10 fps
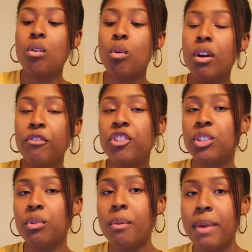or if you
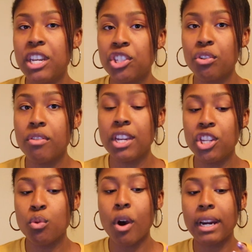just want to make sure
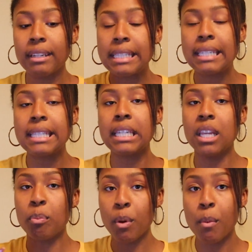you are
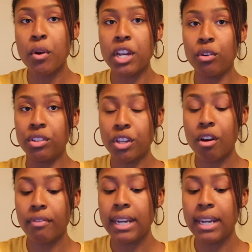consistently promoting yourself